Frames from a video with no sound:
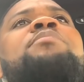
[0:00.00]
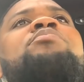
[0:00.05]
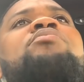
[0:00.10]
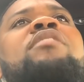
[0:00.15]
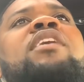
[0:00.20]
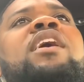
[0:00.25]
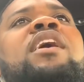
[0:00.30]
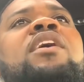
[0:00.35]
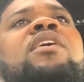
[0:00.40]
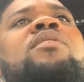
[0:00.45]

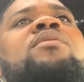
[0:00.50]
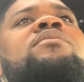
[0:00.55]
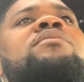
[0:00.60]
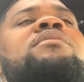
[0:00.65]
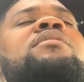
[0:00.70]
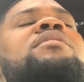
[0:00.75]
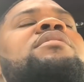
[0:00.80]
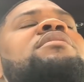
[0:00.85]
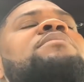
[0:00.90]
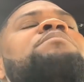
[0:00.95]

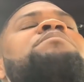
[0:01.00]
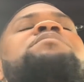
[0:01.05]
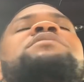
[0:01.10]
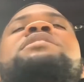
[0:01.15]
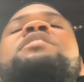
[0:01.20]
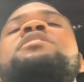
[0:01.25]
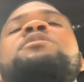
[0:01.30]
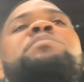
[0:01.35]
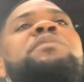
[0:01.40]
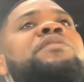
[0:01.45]
Brown
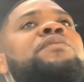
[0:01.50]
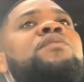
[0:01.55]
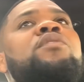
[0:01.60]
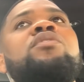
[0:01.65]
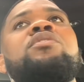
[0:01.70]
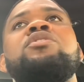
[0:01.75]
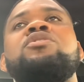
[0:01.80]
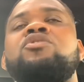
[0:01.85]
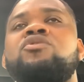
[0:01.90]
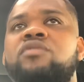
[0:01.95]
since
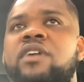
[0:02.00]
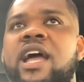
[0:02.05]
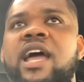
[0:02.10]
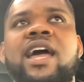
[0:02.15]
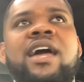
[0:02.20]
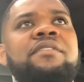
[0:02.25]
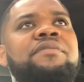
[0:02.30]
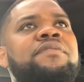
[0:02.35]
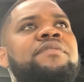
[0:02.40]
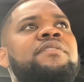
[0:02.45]
before the
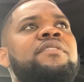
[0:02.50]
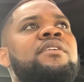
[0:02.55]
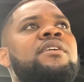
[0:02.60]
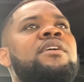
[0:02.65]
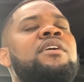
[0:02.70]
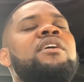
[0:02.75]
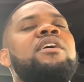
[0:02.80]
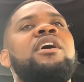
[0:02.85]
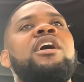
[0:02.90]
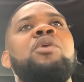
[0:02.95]
draft.
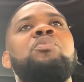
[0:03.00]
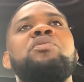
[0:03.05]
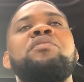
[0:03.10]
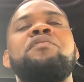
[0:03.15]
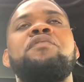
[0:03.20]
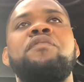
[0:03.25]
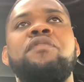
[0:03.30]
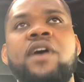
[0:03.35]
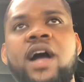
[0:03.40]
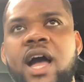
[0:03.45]
And we
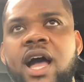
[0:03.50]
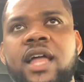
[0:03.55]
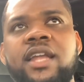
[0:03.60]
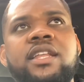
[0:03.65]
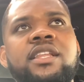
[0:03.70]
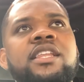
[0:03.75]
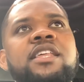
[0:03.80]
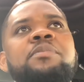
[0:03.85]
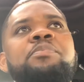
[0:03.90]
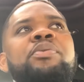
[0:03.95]

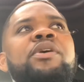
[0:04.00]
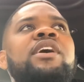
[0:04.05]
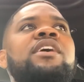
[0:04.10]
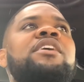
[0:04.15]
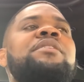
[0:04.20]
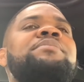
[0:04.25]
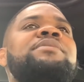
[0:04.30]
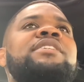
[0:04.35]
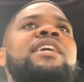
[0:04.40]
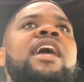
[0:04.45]
finally pick
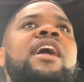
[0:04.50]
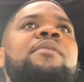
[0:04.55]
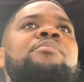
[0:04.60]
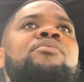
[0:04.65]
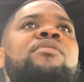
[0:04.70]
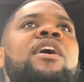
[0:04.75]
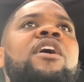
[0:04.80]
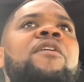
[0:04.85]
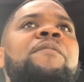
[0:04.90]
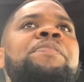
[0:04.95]
up Zach
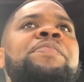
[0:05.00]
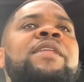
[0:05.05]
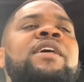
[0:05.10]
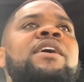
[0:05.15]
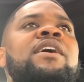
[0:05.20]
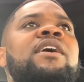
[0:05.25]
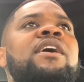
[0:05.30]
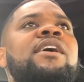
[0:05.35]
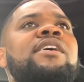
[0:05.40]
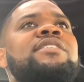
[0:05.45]
Brown.
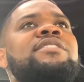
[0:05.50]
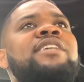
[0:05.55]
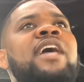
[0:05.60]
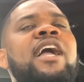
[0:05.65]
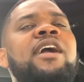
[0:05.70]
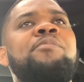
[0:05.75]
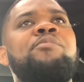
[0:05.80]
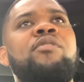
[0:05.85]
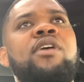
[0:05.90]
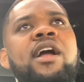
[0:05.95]

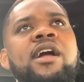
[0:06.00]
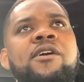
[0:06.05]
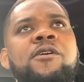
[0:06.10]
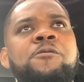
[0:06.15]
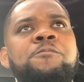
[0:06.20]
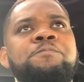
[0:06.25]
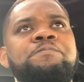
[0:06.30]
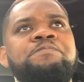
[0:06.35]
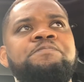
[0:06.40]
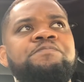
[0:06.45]
Zach
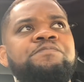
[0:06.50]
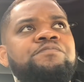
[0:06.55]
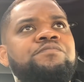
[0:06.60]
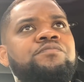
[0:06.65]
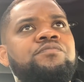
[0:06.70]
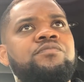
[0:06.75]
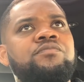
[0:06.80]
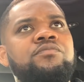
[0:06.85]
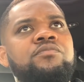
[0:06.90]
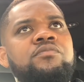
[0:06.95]
Brown,
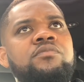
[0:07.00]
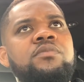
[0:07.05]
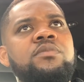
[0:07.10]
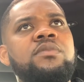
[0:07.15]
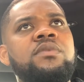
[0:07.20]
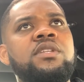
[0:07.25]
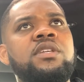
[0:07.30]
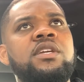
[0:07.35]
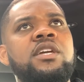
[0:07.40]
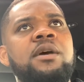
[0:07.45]

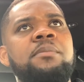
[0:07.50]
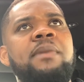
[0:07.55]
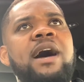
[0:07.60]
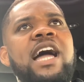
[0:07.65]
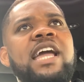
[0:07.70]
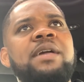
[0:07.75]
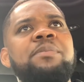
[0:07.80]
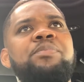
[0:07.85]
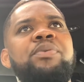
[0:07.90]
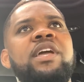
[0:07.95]
in
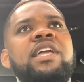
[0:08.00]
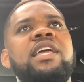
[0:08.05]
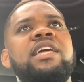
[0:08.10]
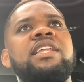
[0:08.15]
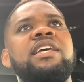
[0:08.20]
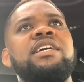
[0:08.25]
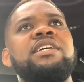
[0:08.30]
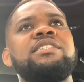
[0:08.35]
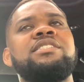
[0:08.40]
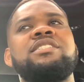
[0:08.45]
my opinion,
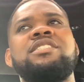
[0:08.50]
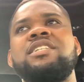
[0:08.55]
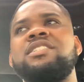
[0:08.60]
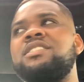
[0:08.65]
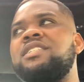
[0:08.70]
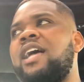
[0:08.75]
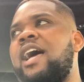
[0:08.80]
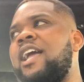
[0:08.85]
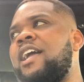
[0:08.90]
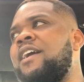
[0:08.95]
is
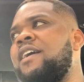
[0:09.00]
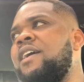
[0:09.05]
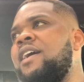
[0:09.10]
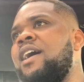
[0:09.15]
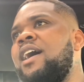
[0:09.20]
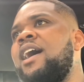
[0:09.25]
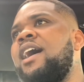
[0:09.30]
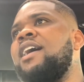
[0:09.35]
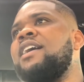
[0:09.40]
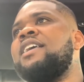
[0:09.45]
just like
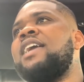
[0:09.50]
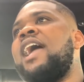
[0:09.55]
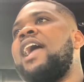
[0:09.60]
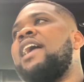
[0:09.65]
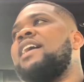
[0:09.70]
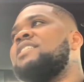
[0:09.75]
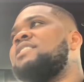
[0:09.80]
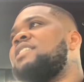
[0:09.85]
a gang